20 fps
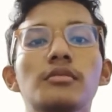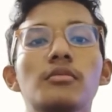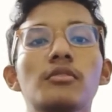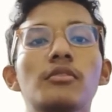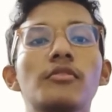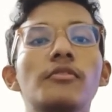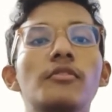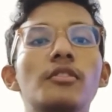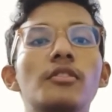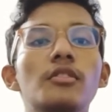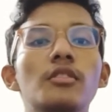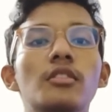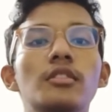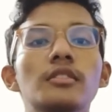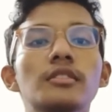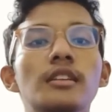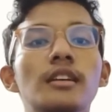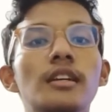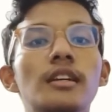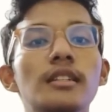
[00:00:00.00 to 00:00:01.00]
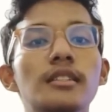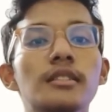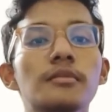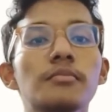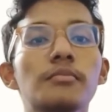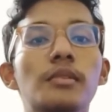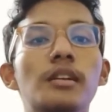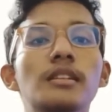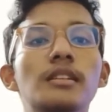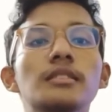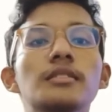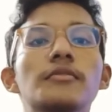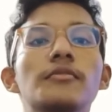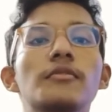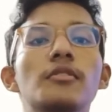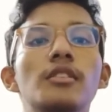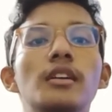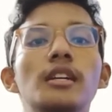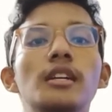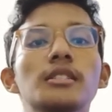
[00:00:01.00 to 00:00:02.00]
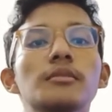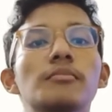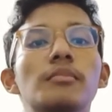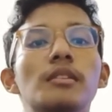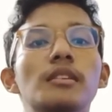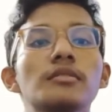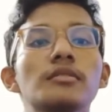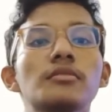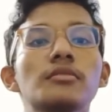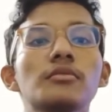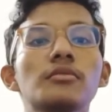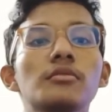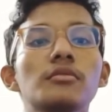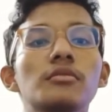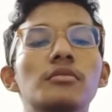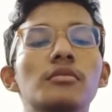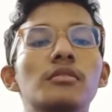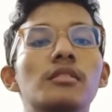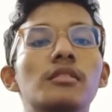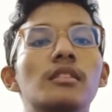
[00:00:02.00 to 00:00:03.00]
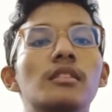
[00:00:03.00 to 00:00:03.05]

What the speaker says: to 4 cos x plus 4x plus 2